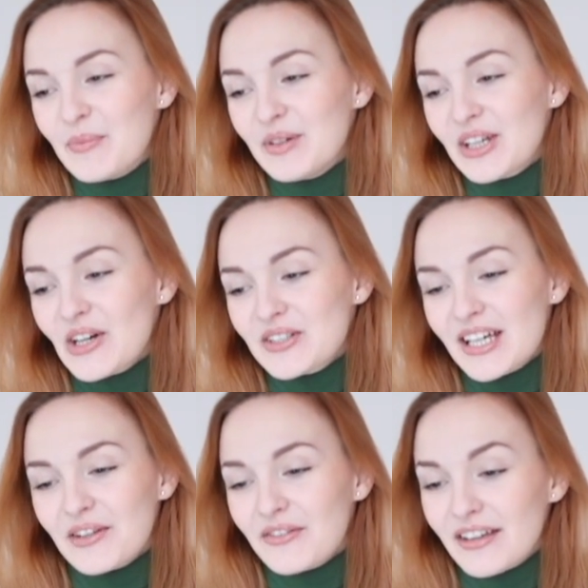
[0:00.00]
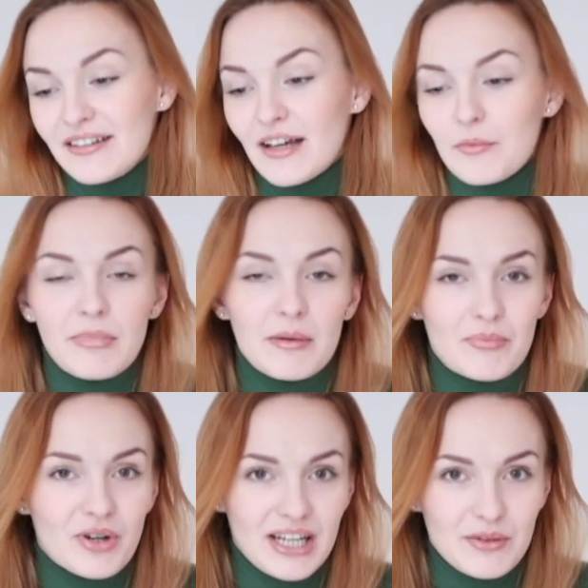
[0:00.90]
because I don't think that my
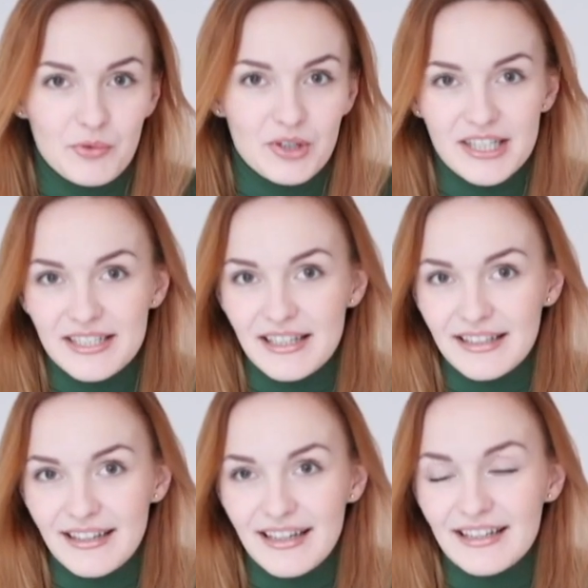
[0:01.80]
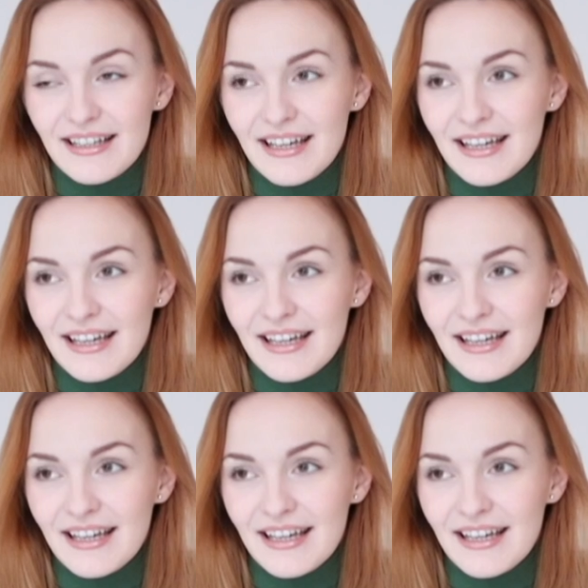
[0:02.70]
brain works like that,